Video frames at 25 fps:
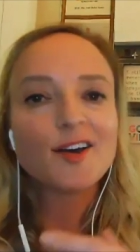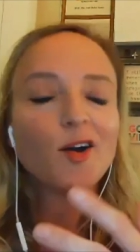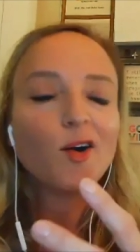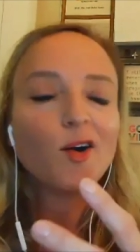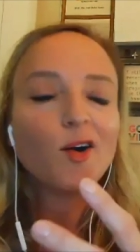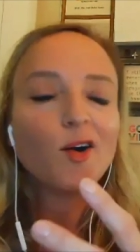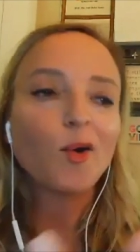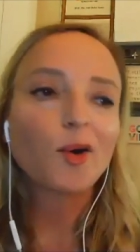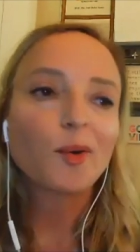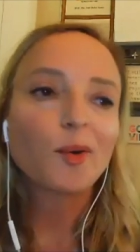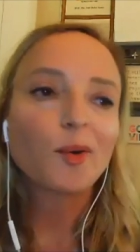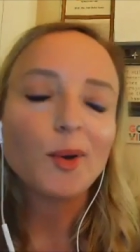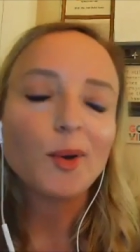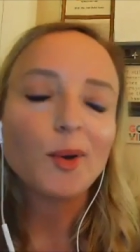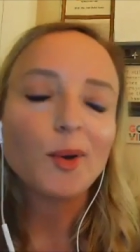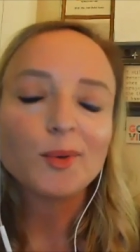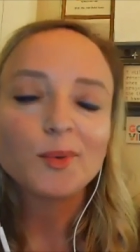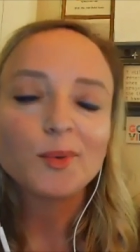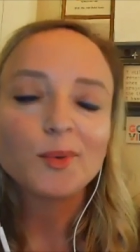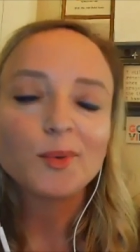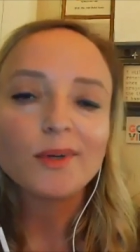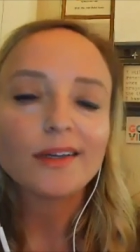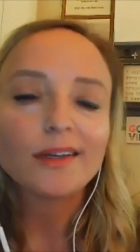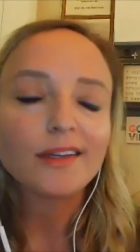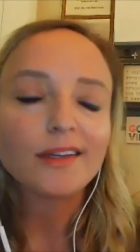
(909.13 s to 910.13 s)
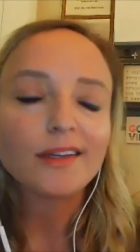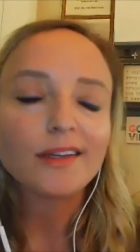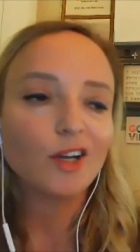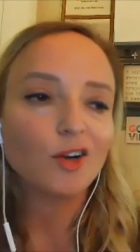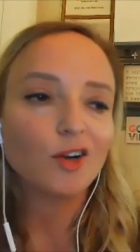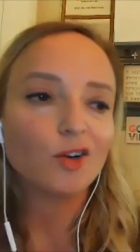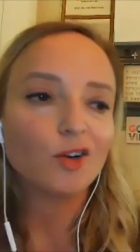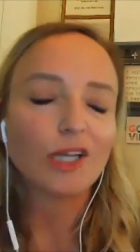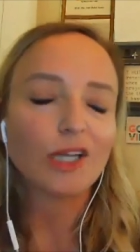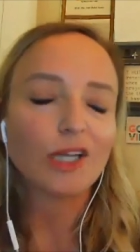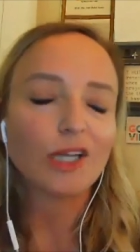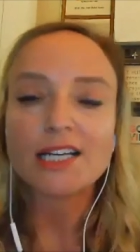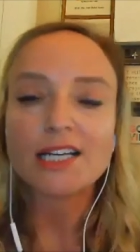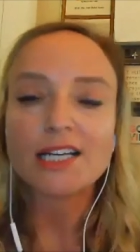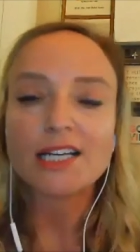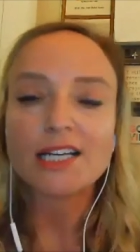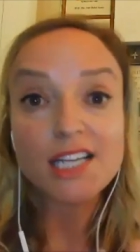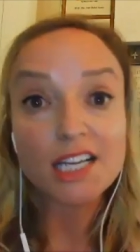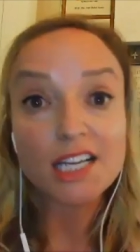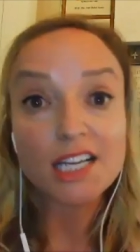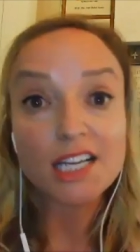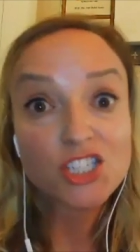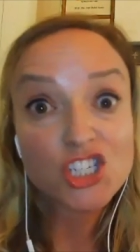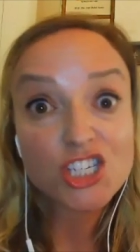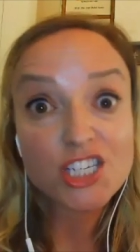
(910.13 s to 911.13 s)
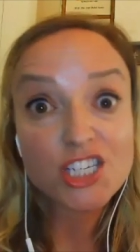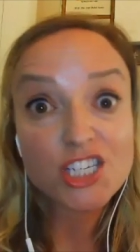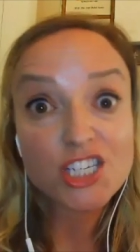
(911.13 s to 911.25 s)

hormone, like a Dutch